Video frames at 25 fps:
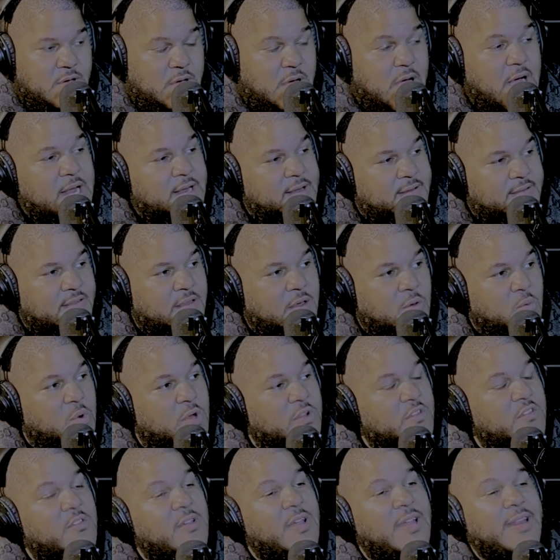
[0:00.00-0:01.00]
Honestly,
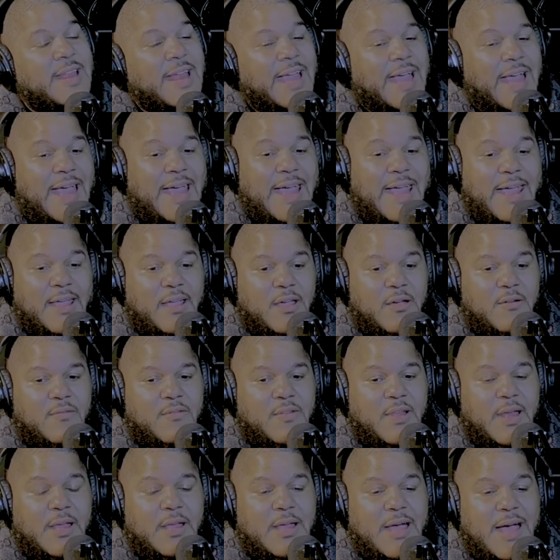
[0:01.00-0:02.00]
once you get the hang of
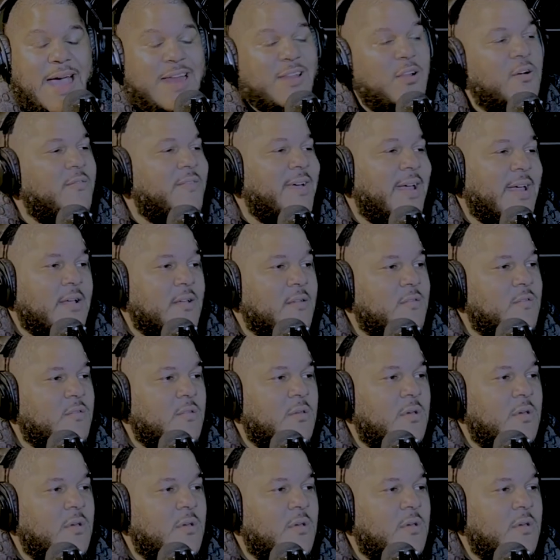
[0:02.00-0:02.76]
I know Vegas.